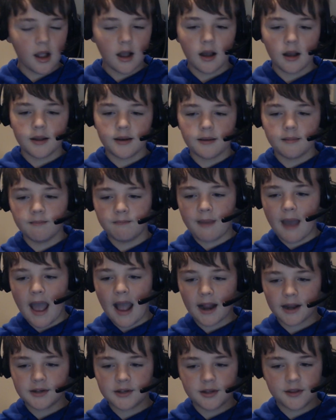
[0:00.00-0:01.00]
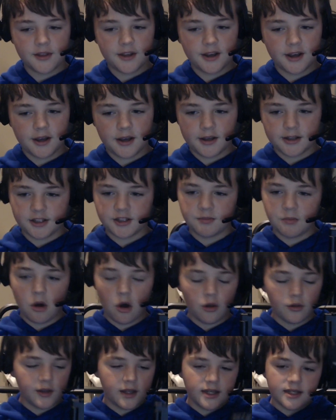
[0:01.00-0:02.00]
back to the
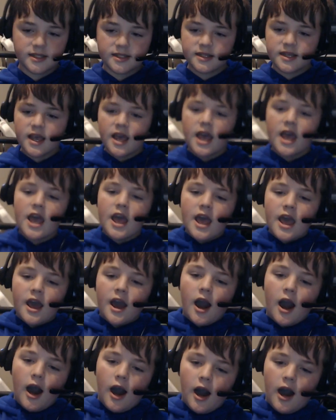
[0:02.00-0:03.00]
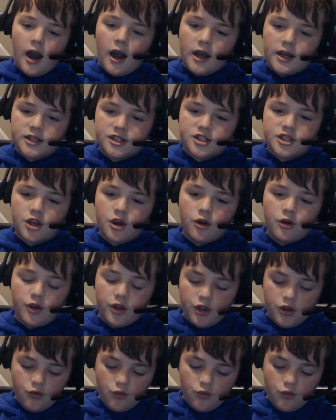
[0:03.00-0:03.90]
smallness. So you